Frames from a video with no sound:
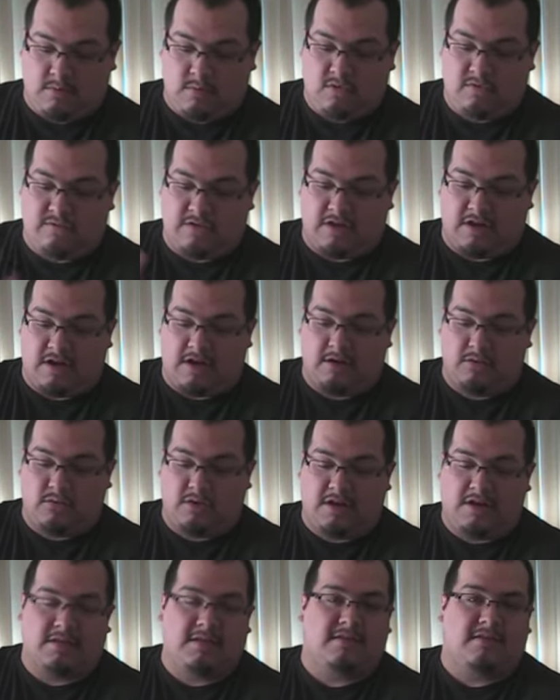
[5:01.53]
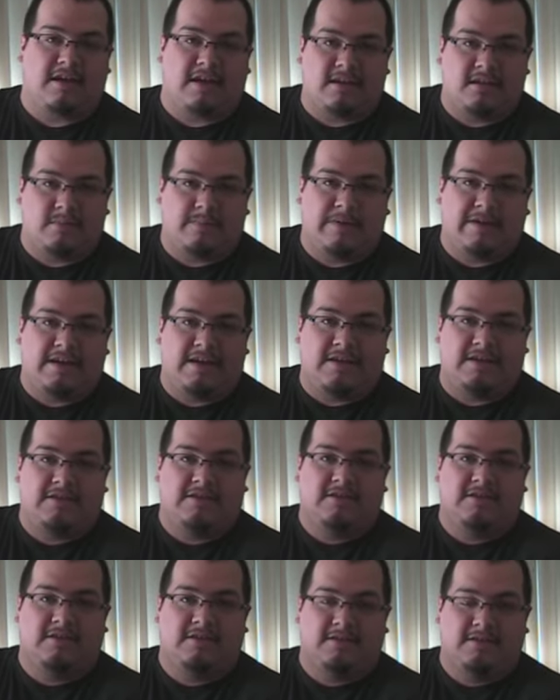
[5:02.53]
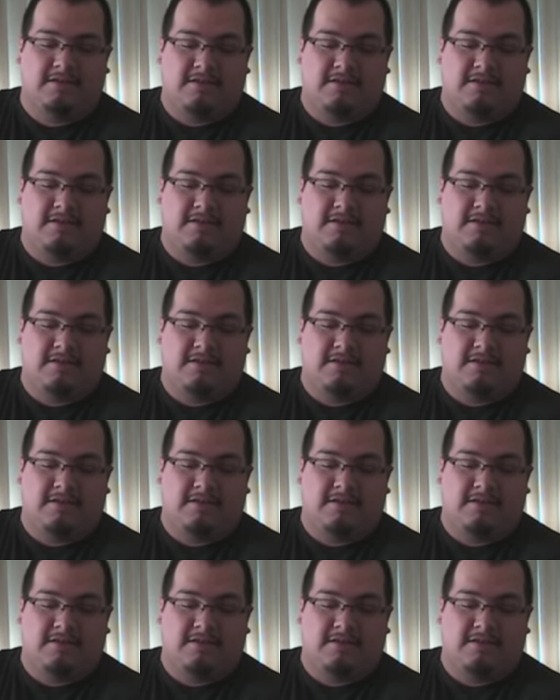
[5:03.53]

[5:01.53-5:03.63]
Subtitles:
moving on, we got the title page